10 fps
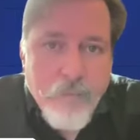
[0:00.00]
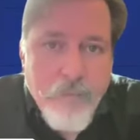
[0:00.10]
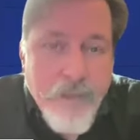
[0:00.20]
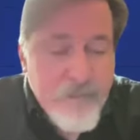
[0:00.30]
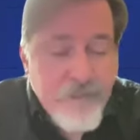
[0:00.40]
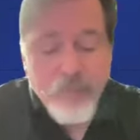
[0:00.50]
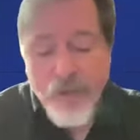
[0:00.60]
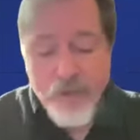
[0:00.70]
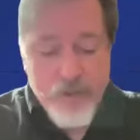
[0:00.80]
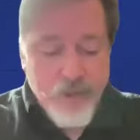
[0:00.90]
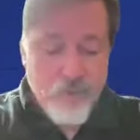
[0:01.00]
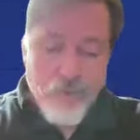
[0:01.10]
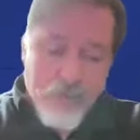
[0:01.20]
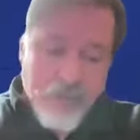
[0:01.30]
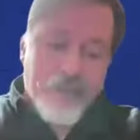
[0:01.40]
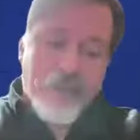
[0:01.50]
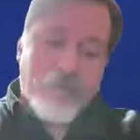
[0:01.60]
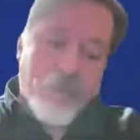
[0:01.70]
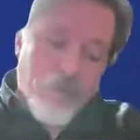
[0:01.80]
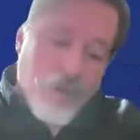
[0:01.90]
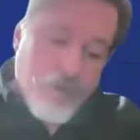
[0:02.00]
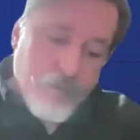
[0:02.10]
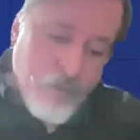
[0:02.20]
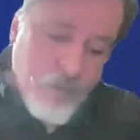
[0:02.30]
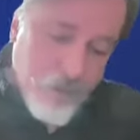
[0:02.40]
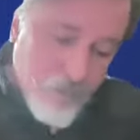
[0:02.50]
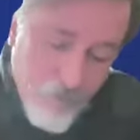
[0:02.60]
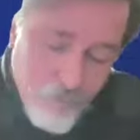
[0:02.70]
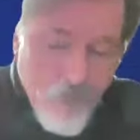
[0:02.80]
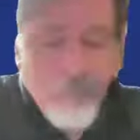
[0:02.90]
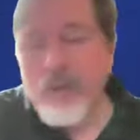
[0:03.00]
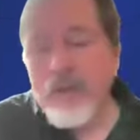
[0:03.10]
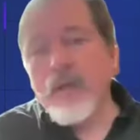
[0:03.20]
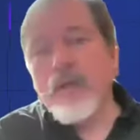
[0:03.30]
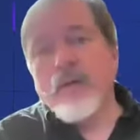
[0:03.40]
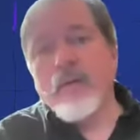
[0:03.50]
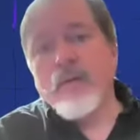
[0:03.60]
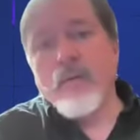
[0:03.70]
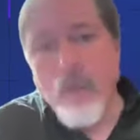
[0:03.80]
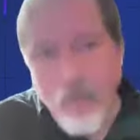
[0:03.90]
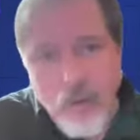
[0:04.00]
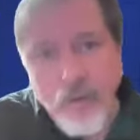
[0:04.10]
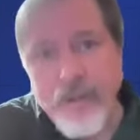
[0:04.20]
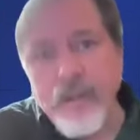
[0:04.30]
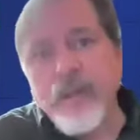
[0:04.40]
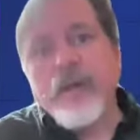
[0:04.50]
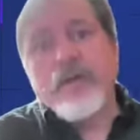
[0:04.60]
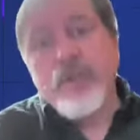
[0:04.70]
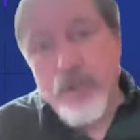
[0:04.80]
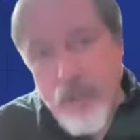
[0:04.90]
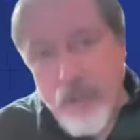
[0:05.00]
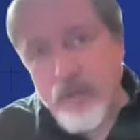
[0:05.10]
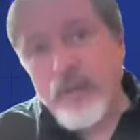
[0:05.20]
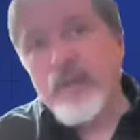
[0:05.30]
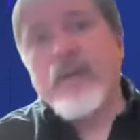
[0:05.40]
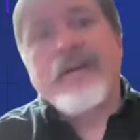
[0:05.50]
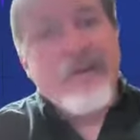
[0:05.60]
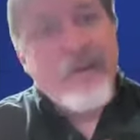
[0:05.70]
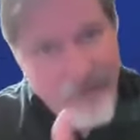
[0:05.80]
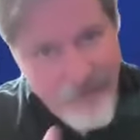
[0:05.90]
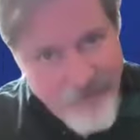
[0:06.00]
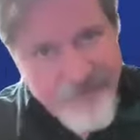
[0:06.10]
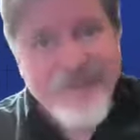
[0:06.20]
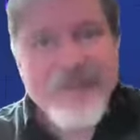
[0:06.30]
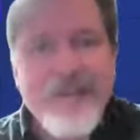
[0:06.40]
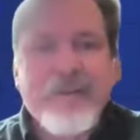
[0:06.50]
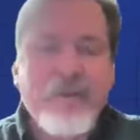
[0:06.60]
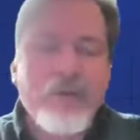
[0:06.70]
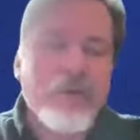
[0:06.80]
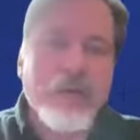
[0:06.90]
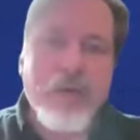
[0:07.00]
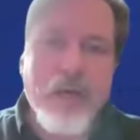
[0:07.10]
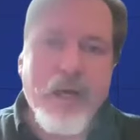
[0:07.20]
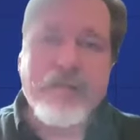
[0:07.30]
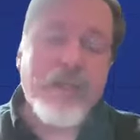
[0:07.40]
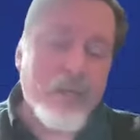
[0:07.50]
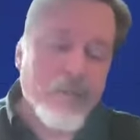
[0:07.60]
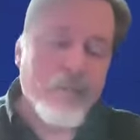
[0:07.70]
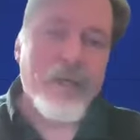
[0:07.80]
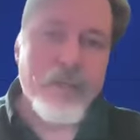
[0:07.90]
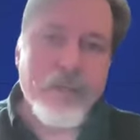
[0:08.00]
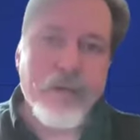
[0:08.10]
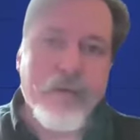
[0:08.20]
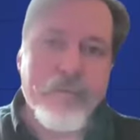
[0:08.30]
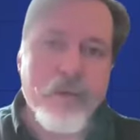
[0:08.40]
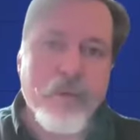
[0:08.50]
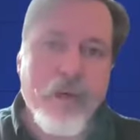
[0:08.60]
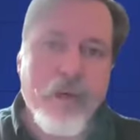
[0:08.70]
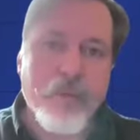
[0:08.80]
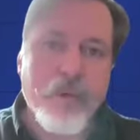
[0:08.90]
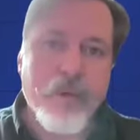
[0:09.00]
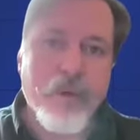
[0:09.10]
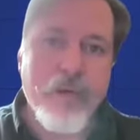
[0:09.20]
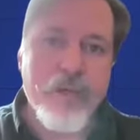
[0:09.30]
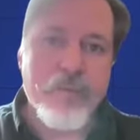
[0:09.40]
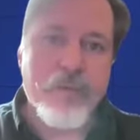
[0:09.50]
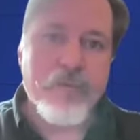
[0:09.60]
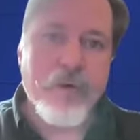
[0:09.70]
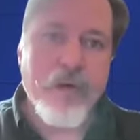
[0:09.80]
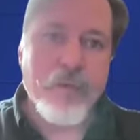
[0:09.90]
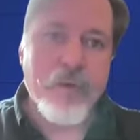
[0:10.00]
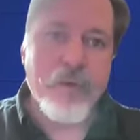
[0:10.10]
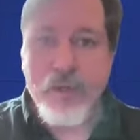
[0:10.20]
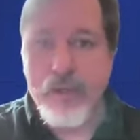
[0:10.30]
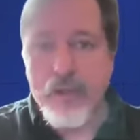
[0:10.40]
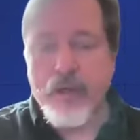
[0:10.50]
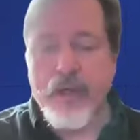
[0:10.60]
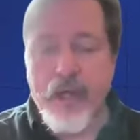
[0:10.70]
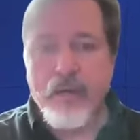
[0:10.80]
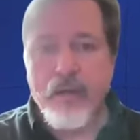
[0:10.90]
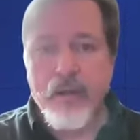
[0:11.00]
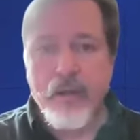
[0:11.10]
That said, we also, like I said, we work on-prem, locally, shared, in the cloud. You can have any combination thereof. So a hybrid arrangement for anyone who's just starting out.